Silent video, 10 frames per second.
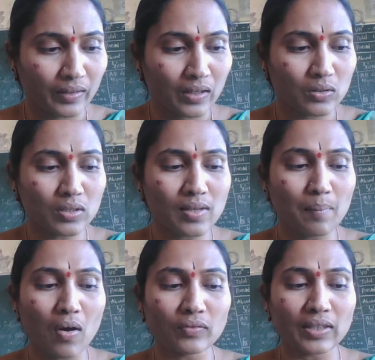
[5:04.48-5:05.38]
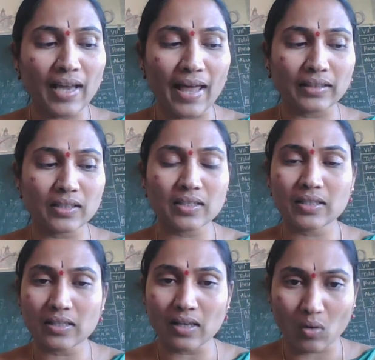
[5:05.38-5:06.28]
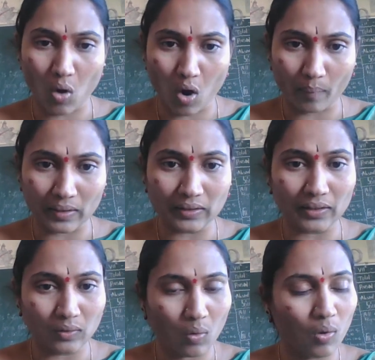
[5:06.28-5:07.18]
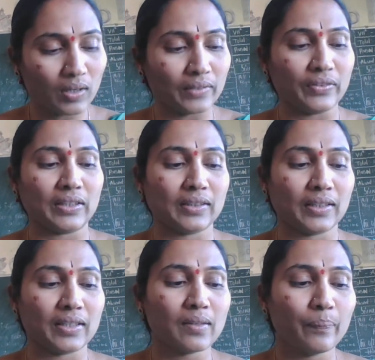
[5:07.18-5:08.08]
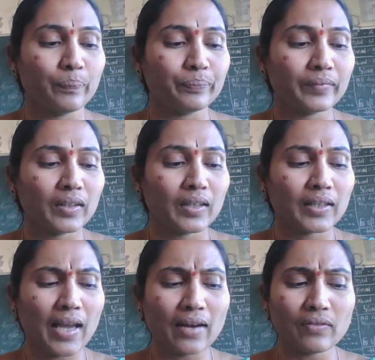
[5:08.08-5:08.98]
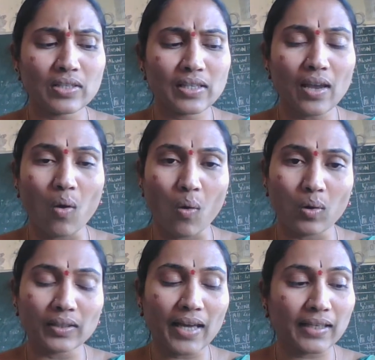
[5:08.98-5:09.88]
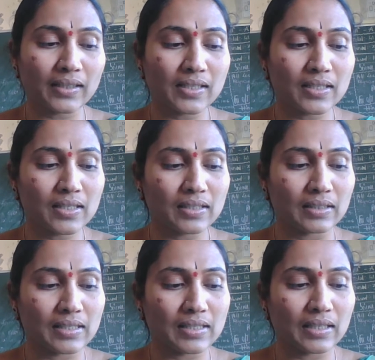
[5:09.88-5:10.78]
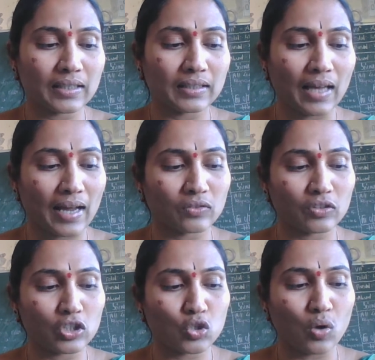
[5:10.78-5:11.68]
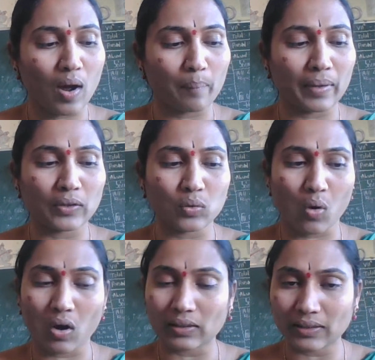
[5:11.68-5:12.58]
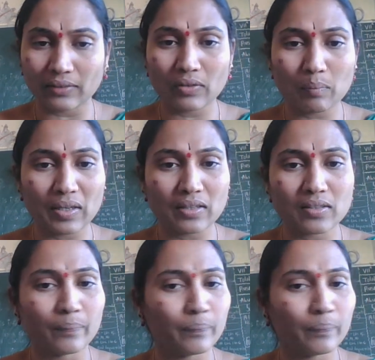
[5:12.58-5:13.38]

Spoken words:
So some of the characteristics are common in all living things. Can we say all characteristics listed in activity 2 apply to all the living beings?